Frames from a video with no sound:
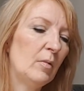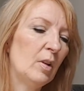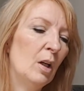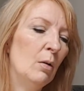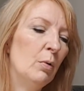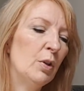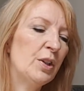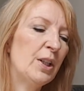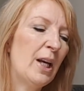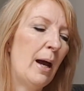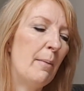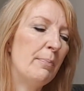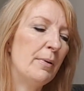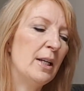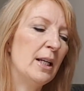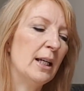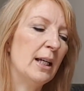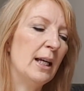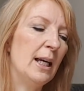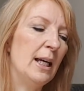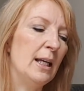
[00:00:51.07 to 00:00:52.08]
What's
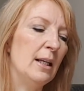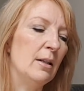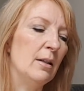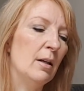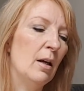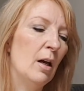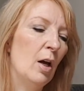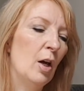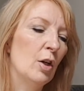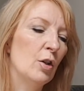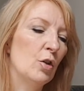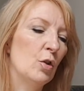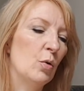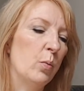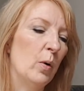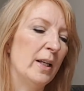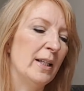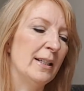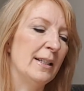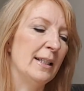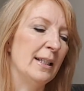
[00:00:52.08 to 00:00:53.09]
happening in
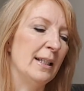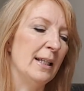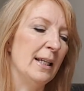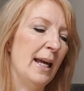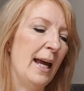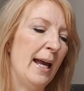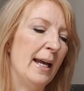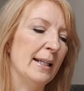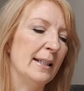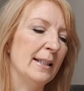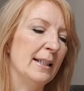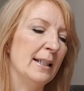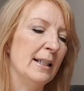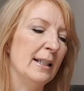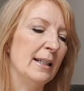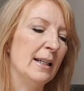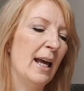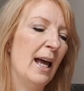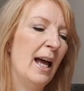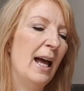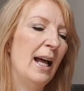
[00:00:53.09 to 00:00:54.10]

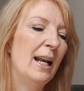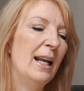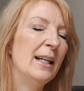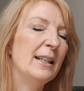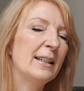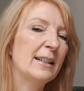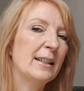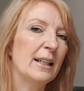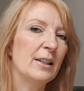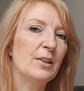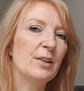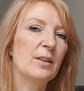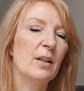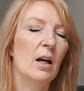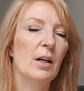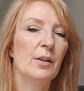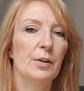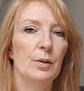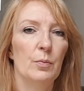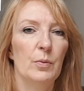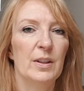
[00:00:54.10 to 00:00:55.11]
2018. Let's get
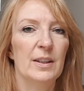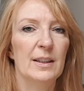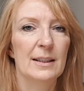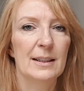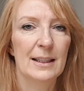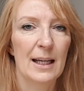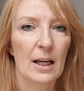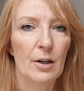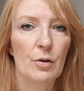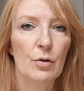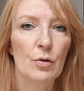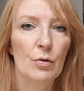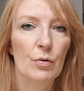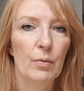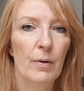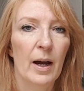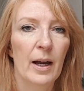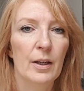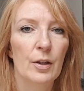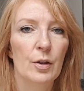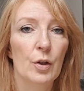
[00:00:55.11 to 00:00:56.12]
started with the Saturn
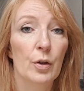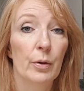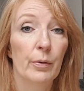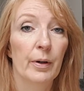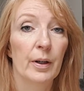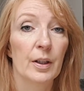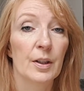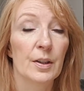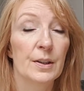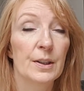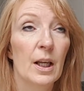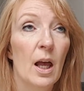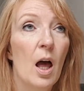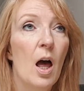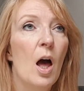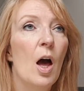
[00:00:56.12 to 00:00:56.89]
trine Uranus.